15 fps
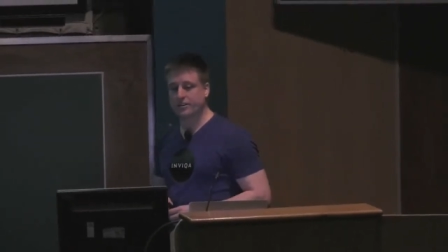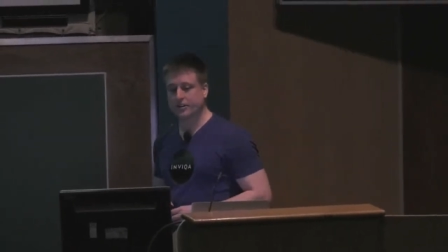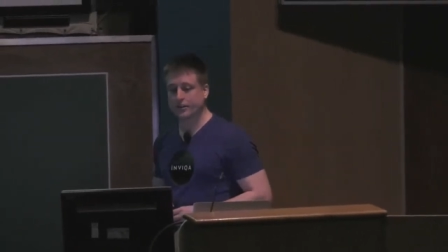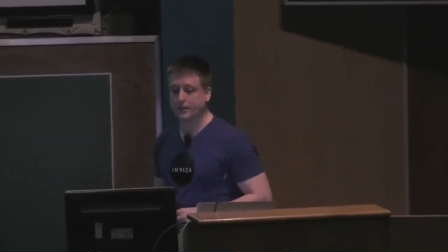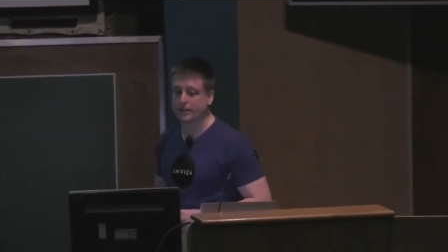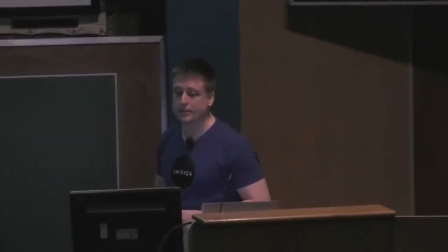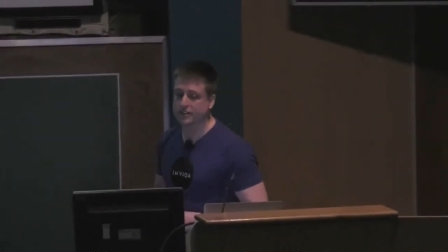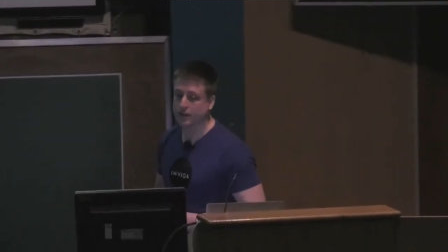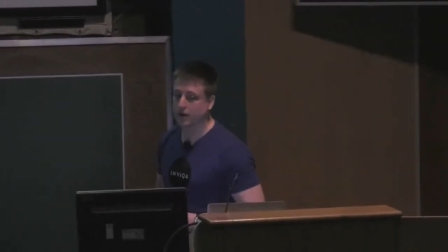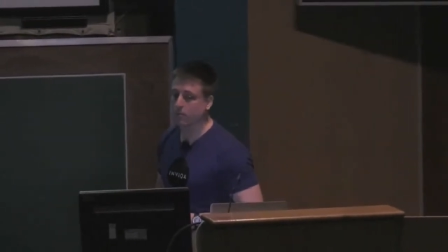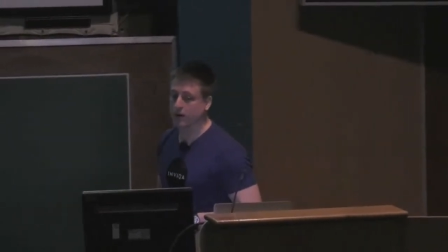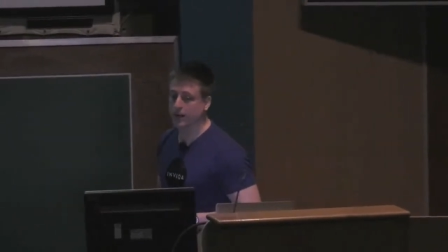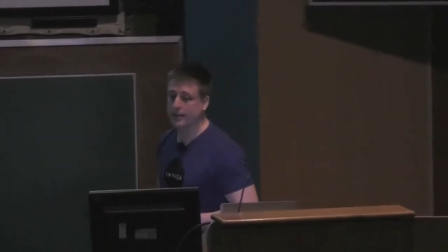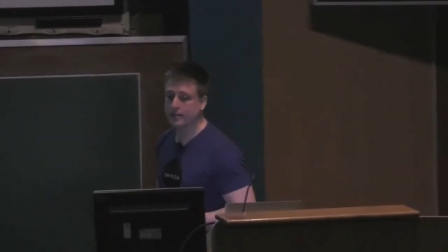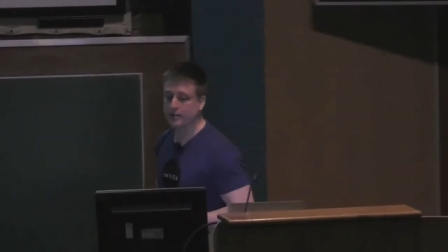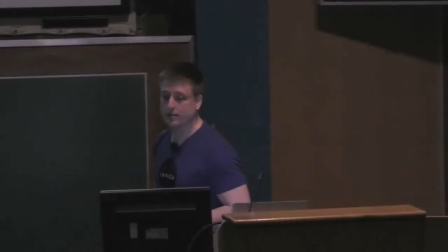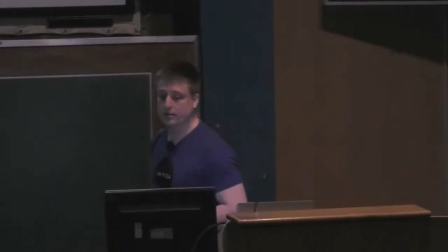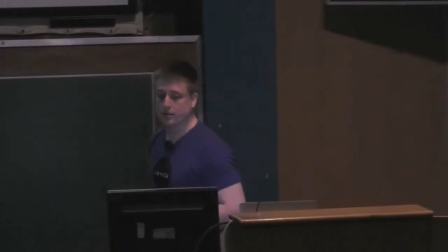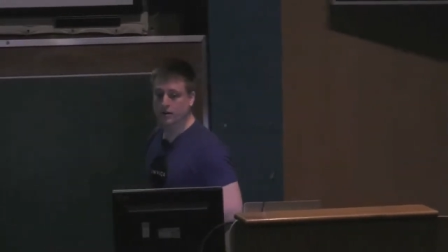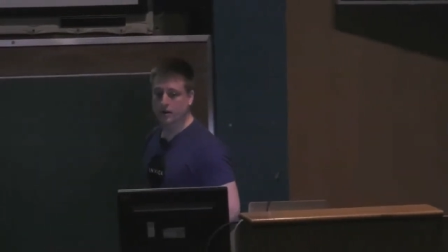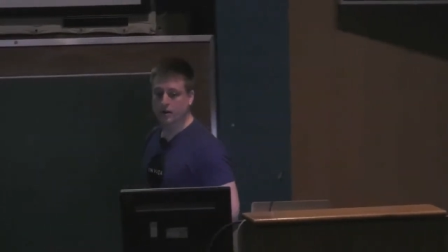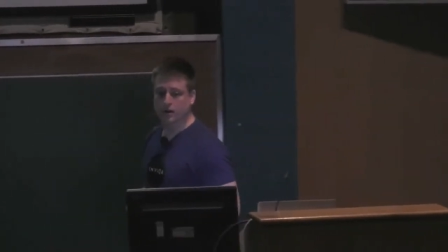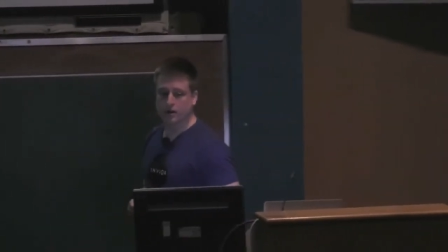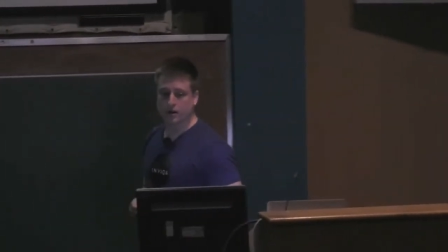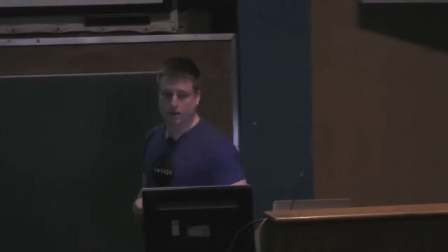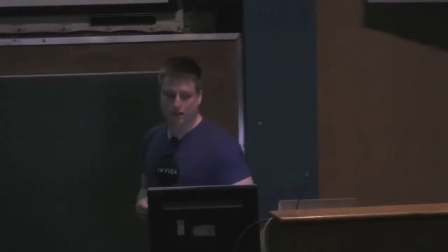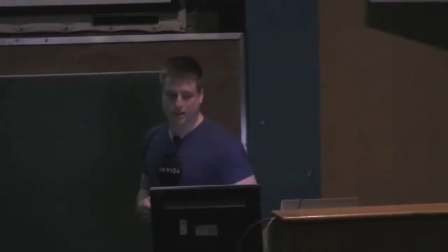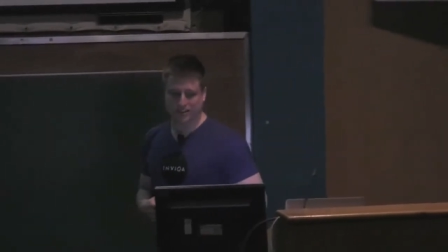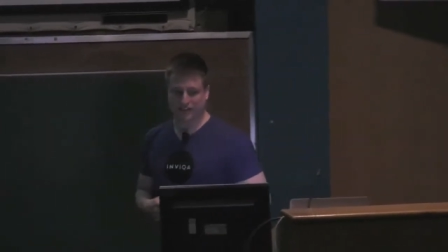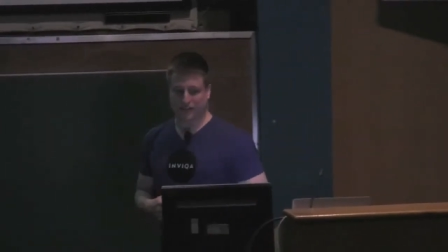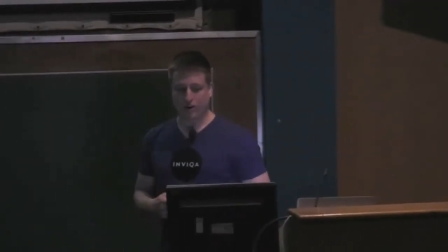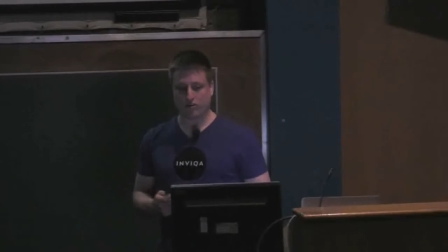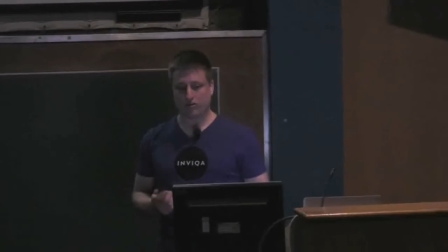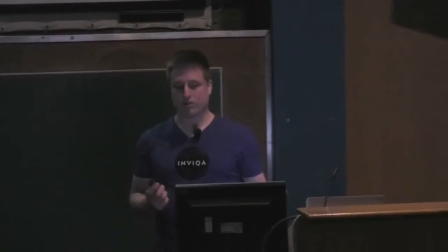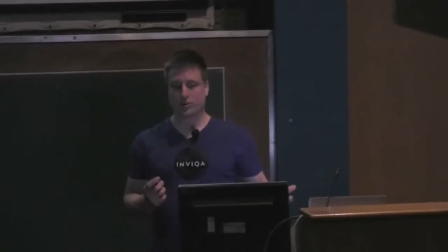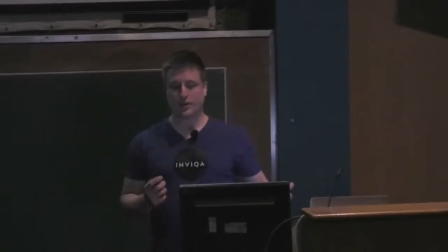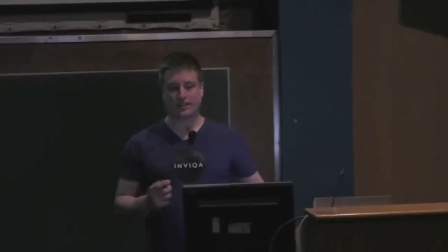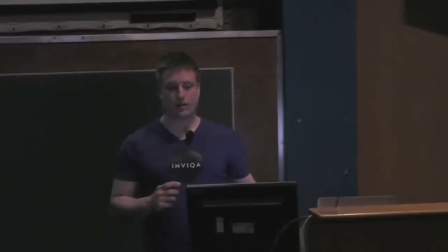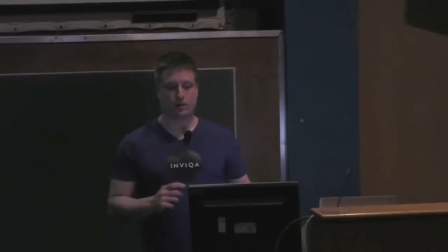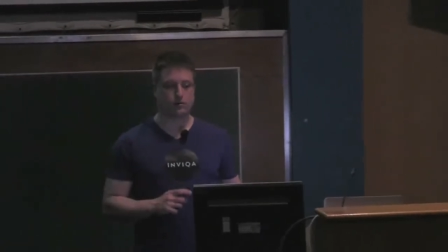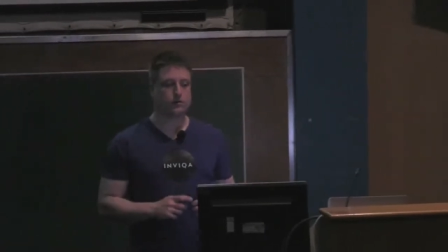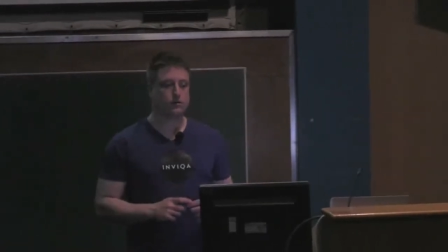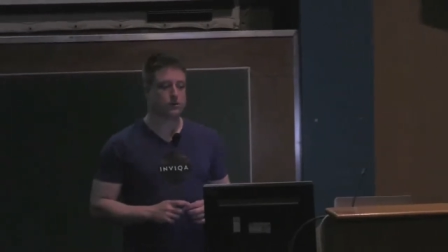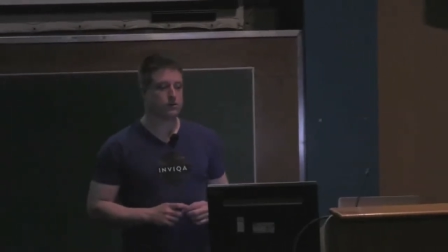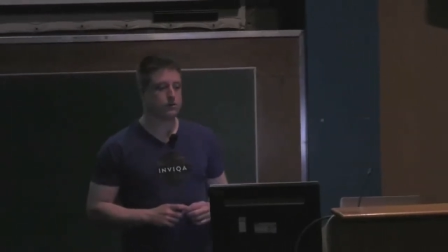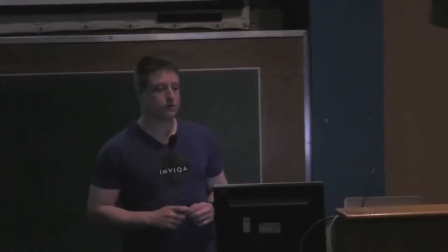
They're in the same place. As far as we know,